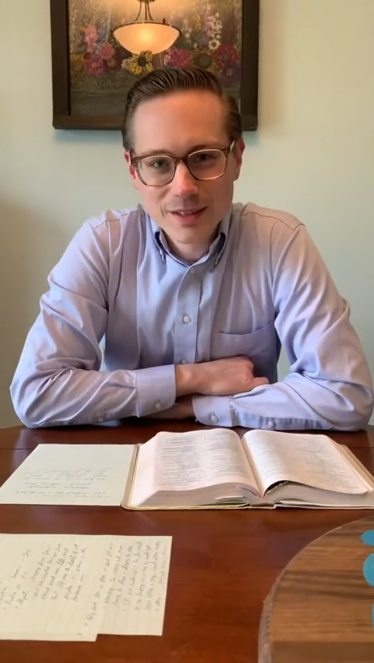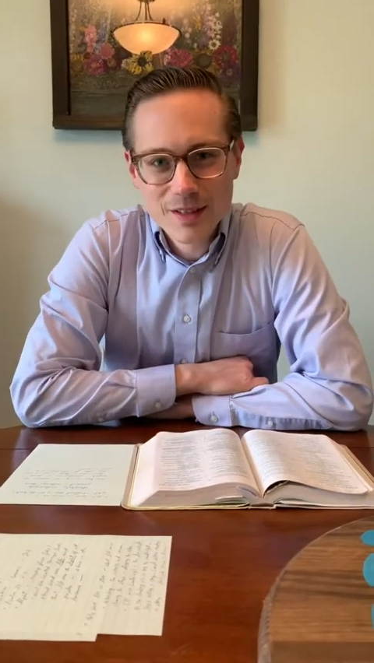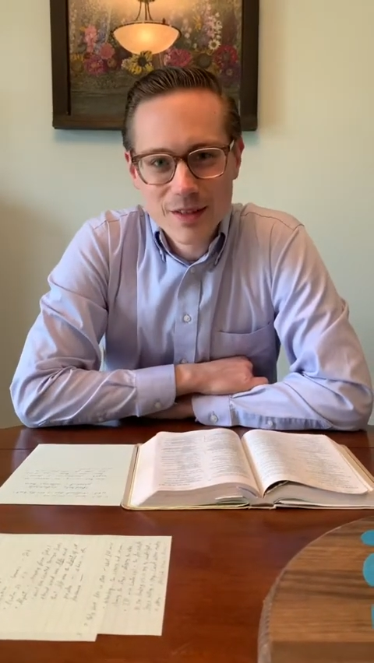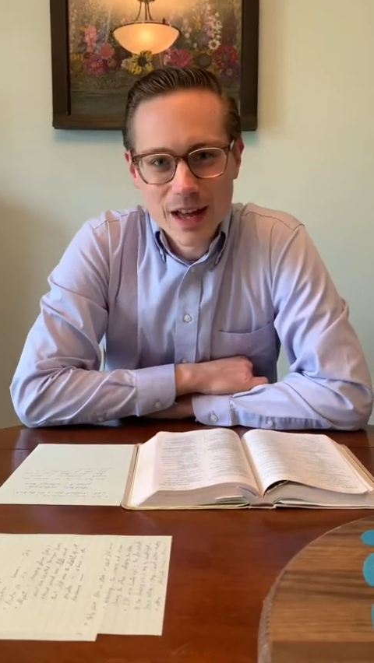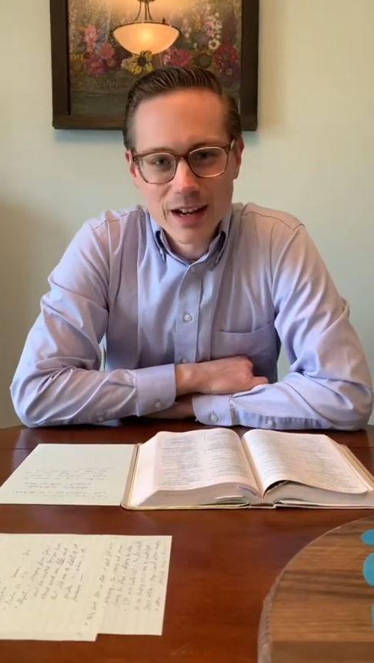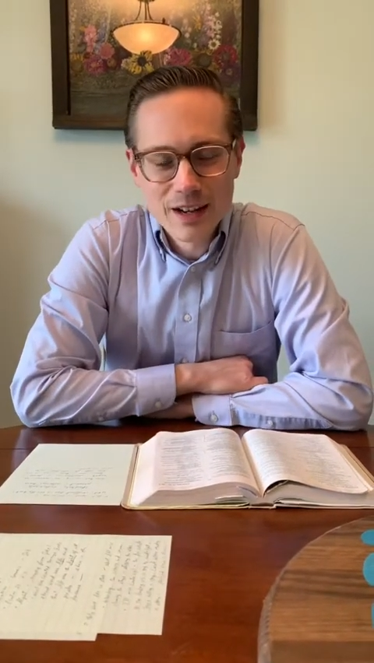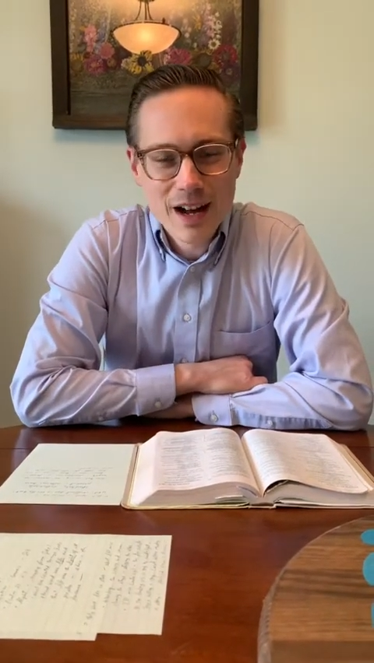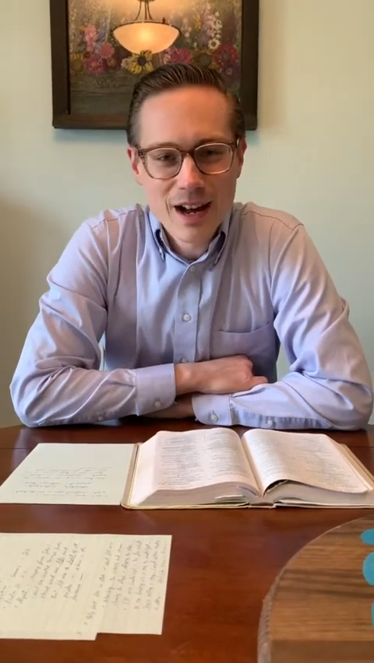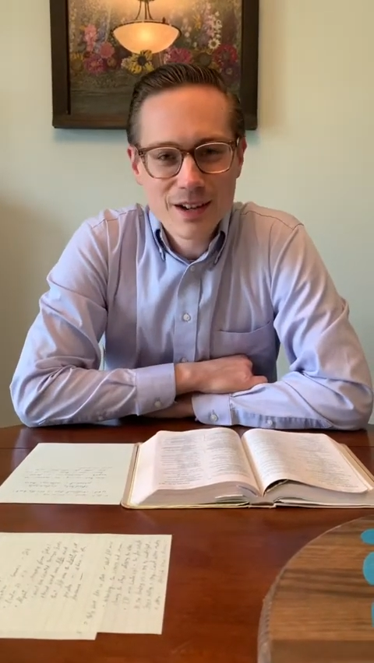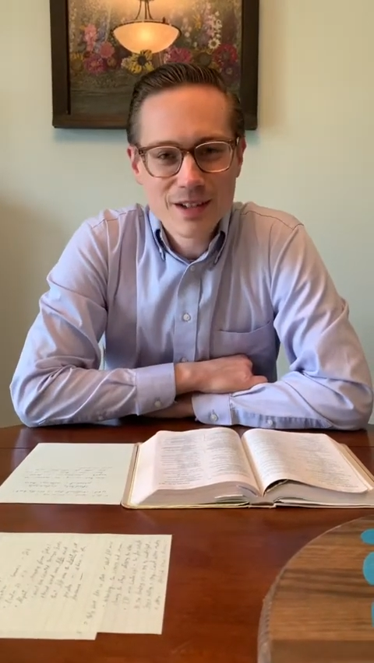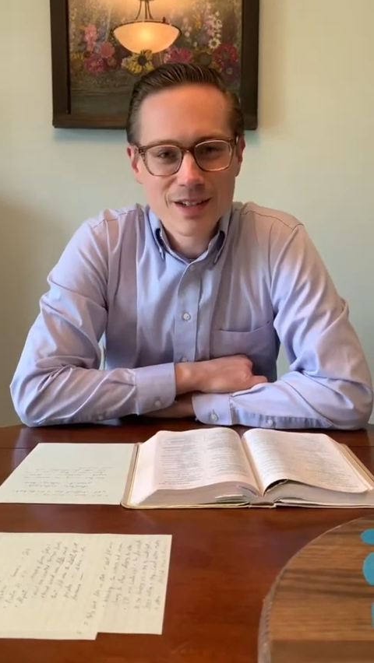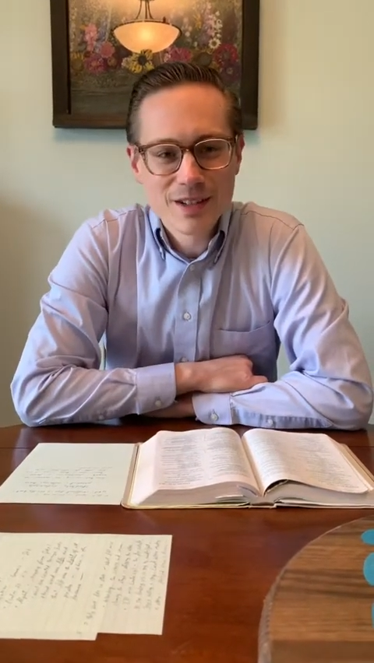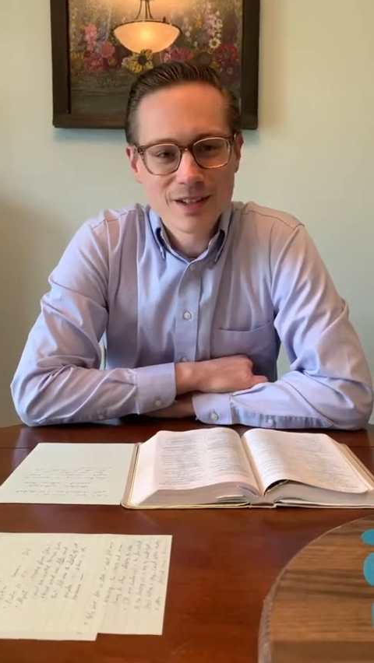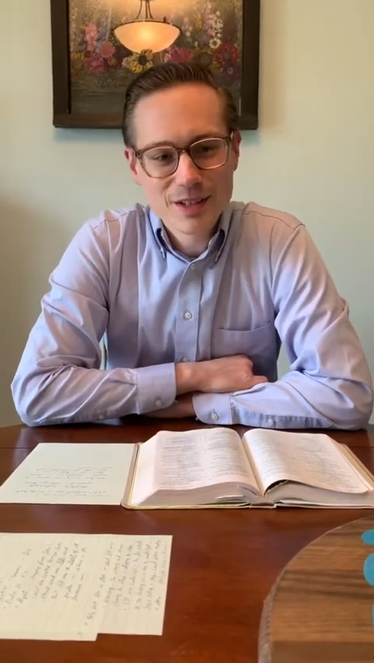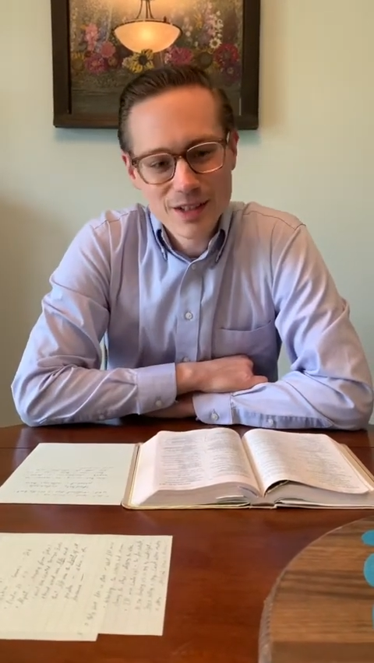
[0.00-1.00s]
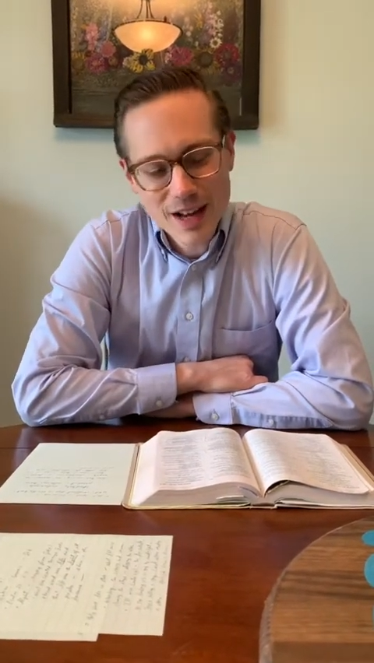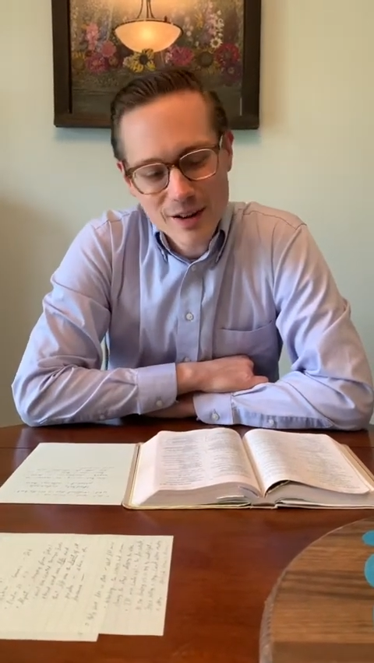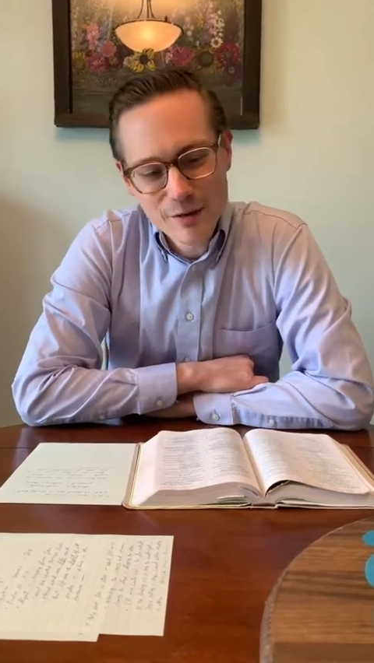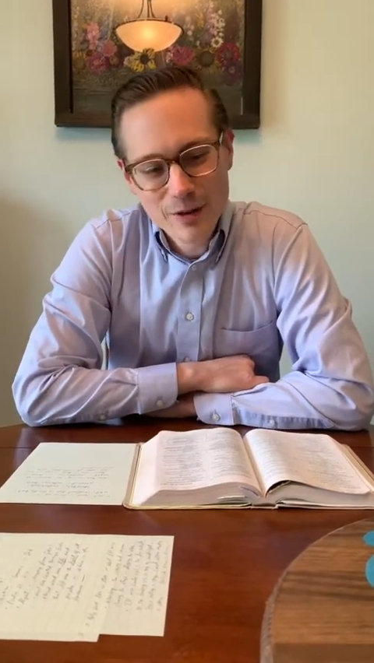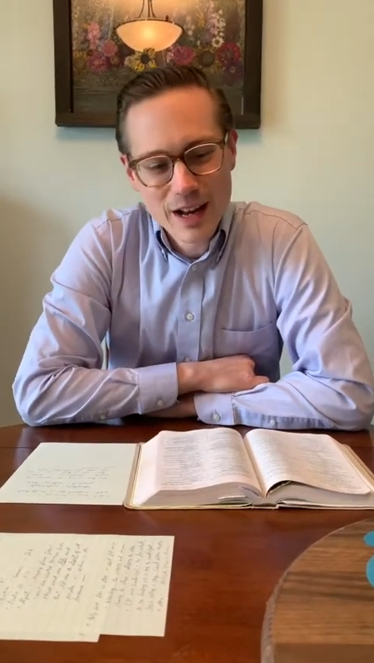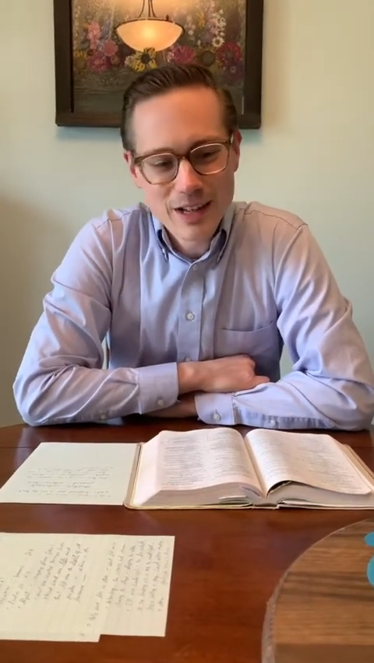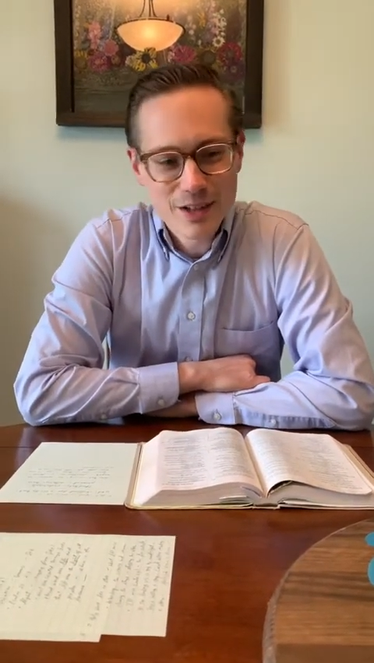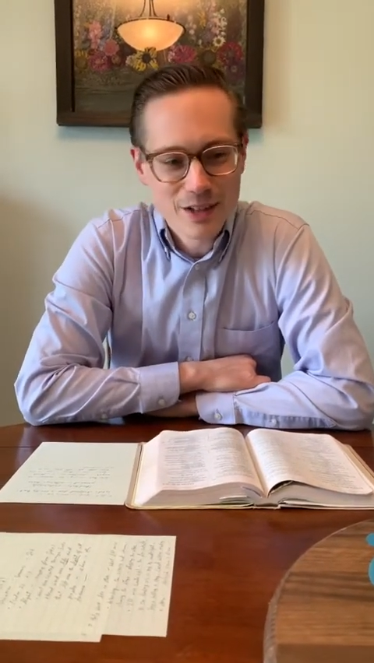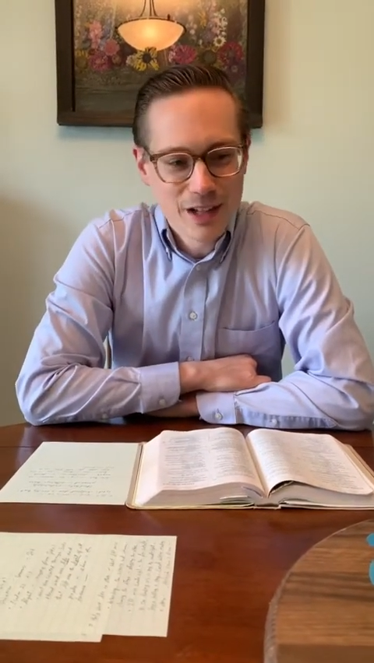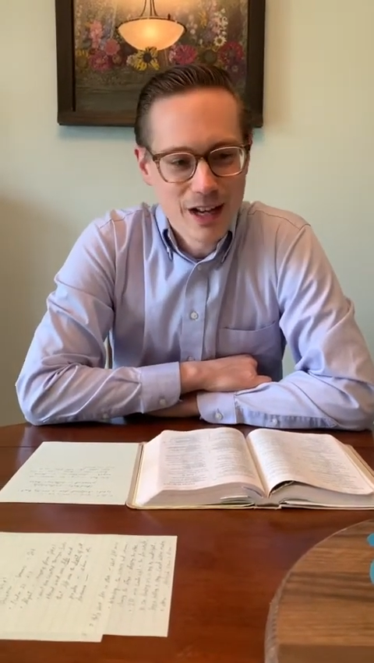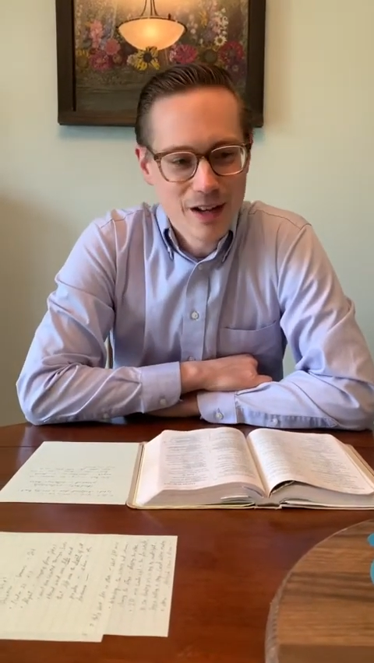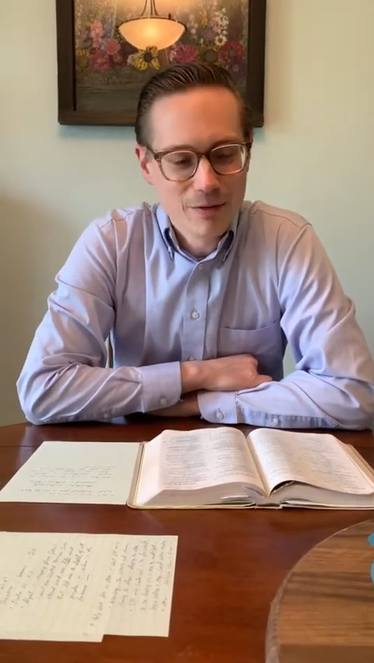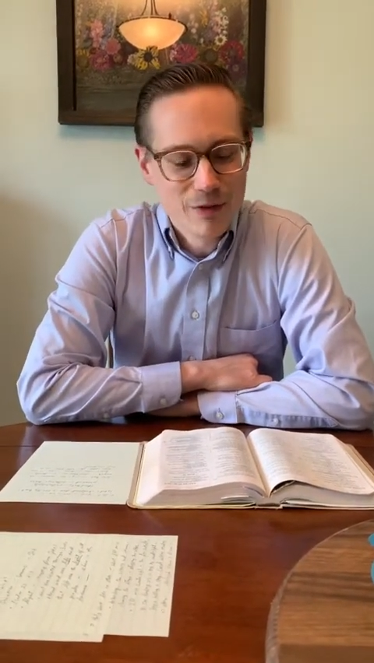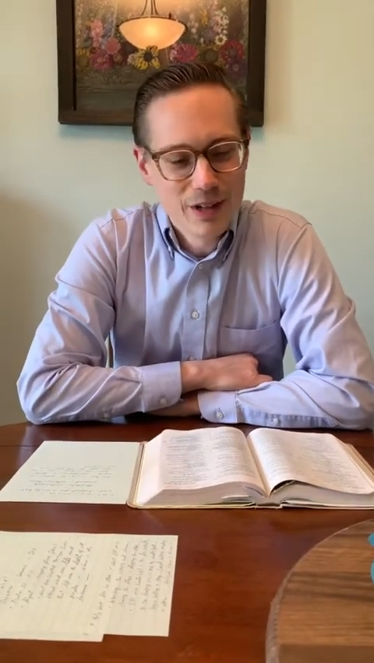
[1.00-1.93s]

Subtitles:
that God's steadfast love